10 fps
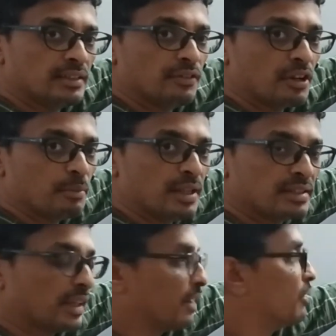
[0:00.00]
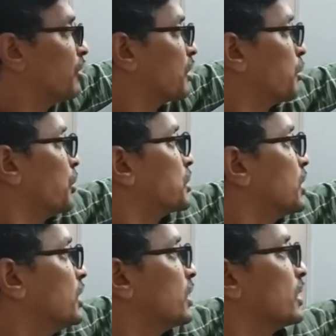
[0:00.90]
Fermi second order
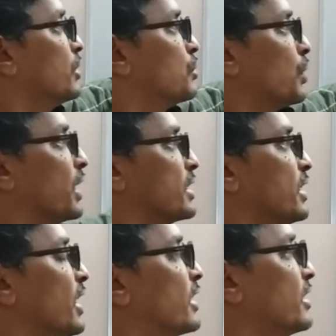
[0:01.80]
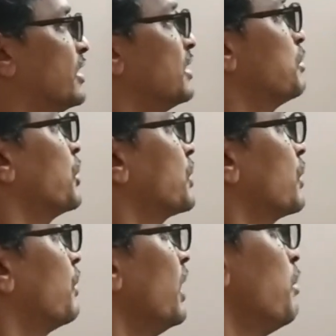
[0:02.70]
process or the stochastic acceleration process. When I